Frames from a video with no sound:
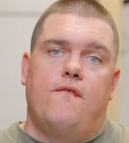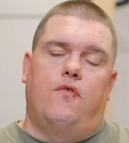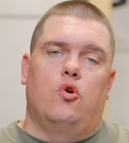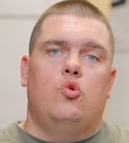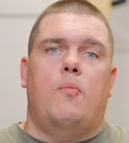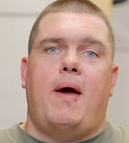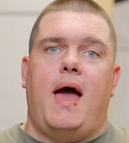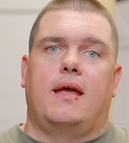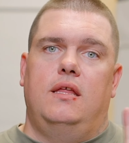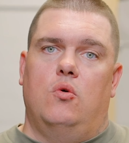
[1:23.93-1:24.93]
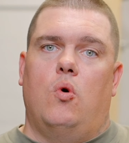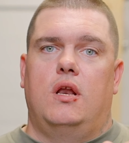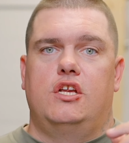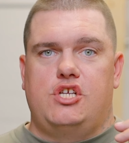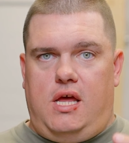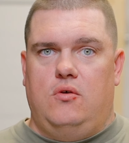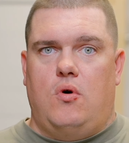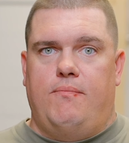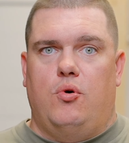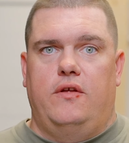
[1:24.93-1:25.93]
4 to a pack in the 1 inch and the
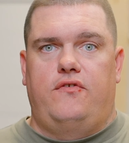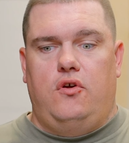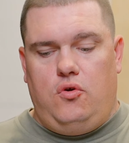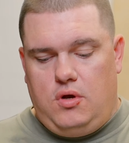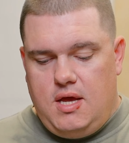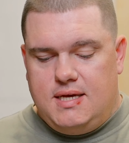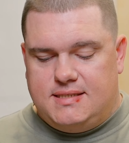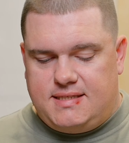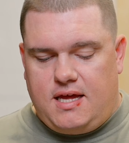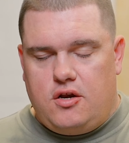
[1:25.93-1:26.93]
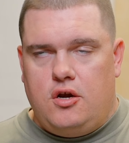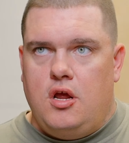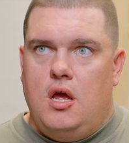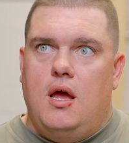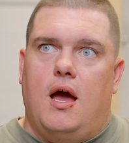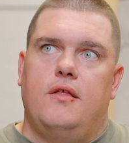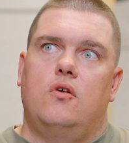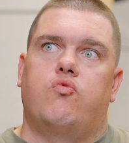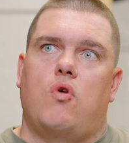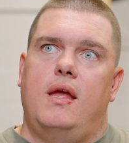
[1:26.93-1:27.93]
1.2 standard. I
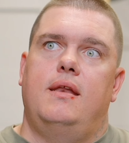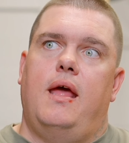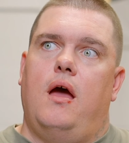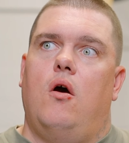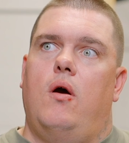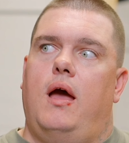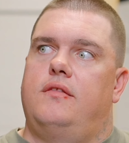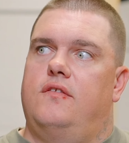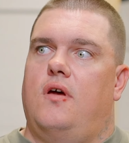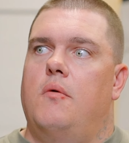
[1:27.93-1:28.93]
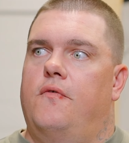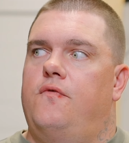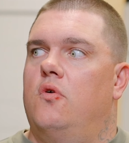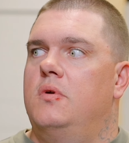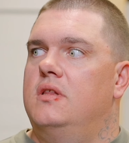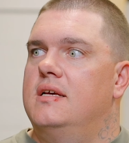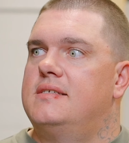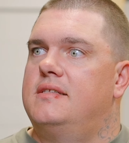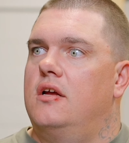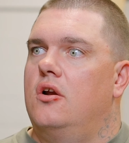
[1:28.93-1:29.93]
think right now at the time of filming
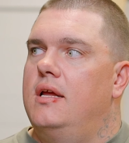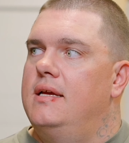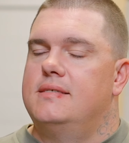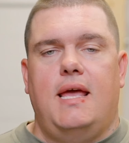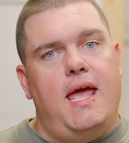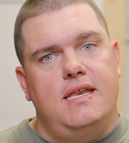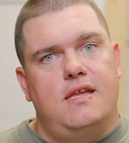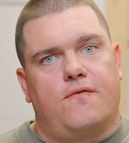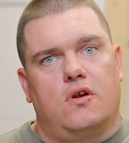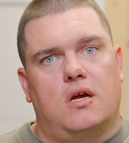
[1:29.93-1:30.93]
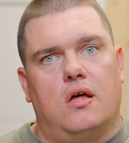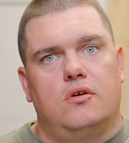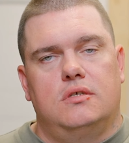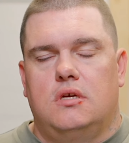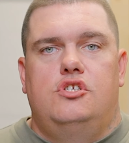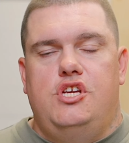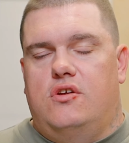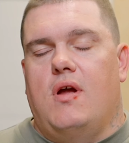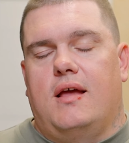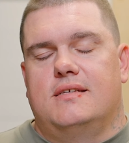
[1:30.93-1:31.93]
this, there is 8 different colors.
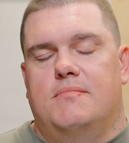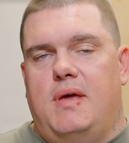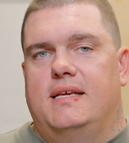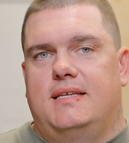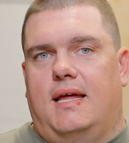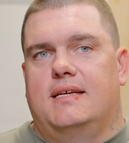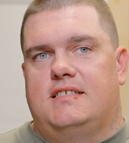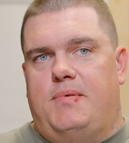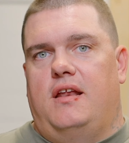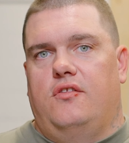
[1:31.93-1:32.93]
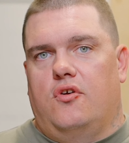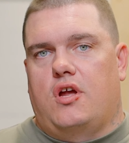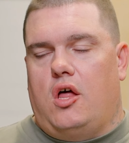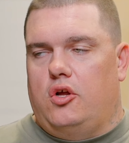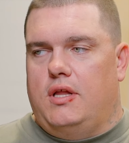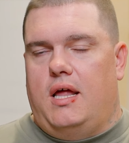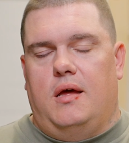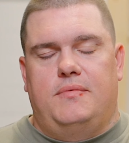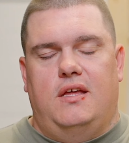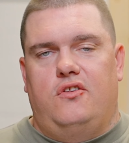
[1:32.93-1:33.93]
Geecrack is amazing at expanding their color
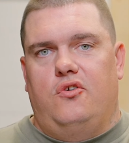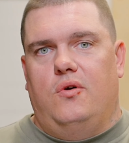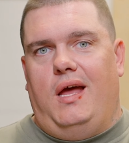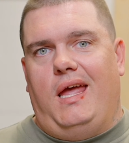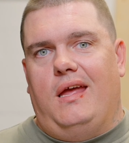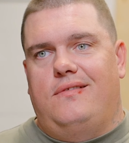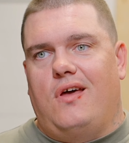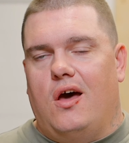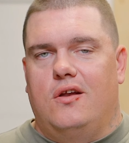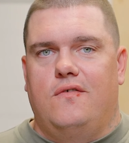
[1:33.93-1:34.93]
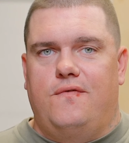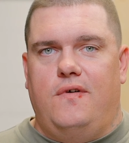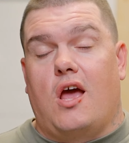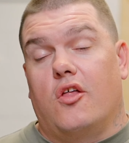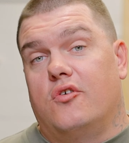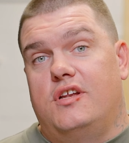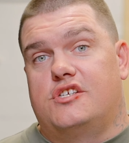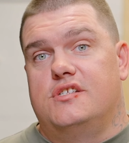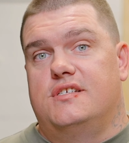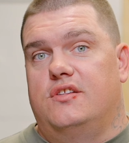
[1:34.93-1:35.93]
lineup. They do a ton of color
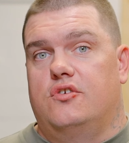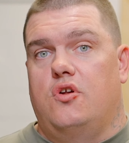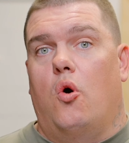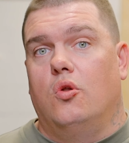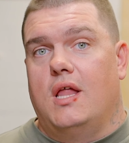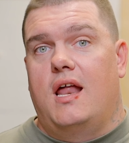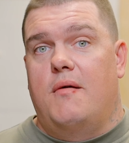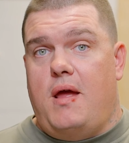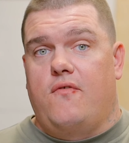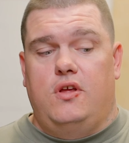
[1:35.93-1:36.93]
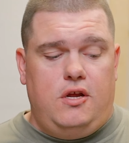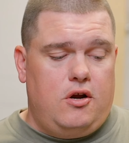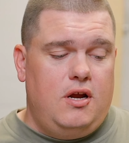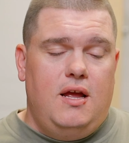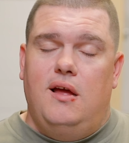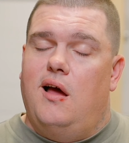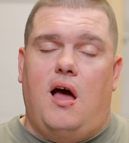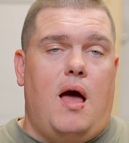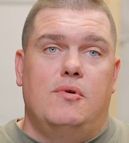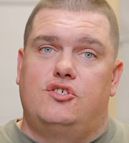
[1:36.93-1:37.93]
additions in their whole lineup every year.
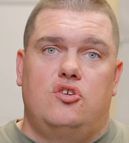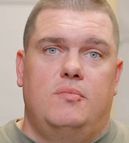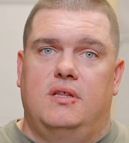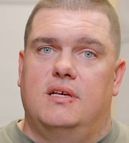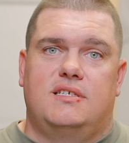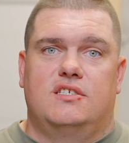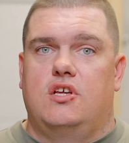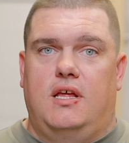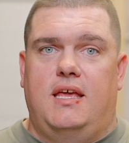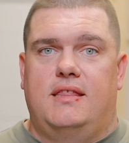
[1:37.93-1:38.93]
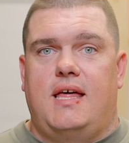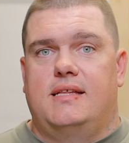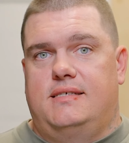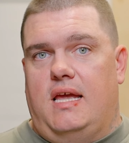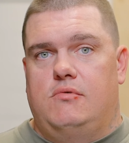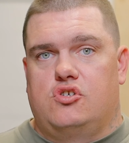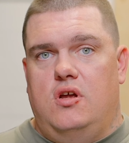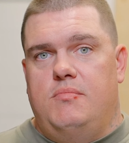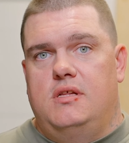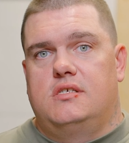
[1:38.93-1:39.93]
I'm assuming this is going to get that same
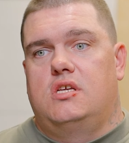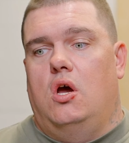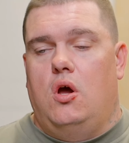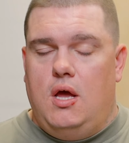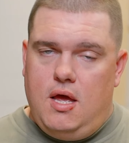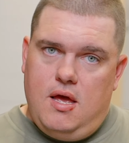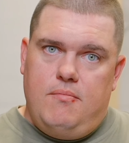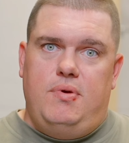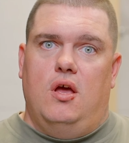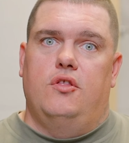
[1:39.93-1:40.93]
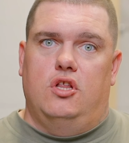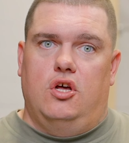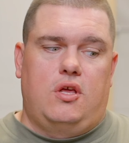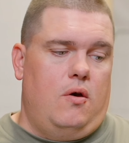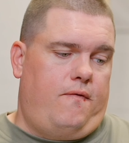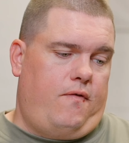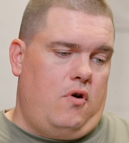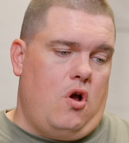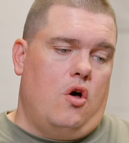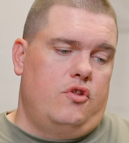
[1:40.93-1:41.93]
treatment. So be on the lookout
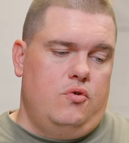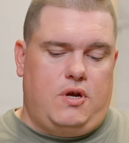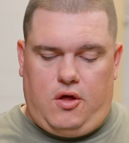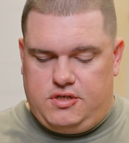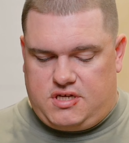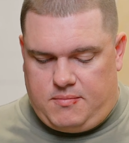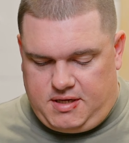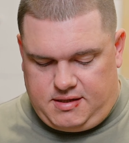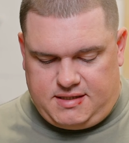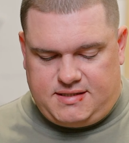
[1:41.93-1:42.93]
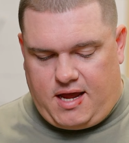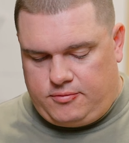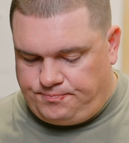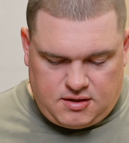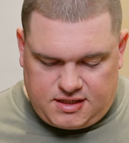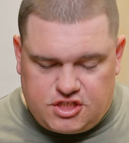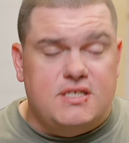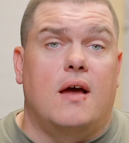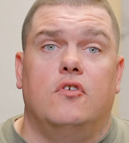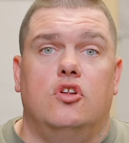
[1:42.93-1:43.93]
for all the new colors coming in this. Now, let's just
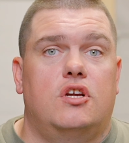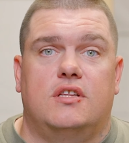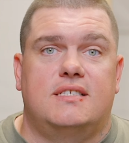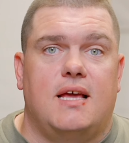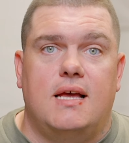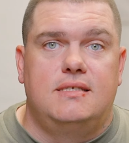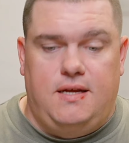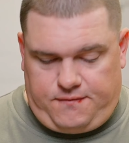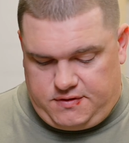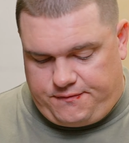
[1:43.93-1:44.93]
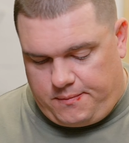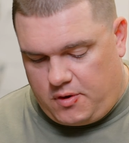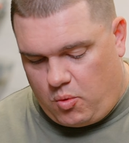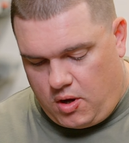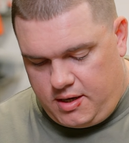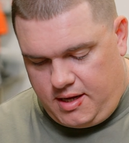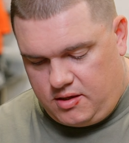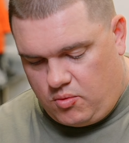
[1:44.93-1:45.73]
have a look at the size difference from the 1 and the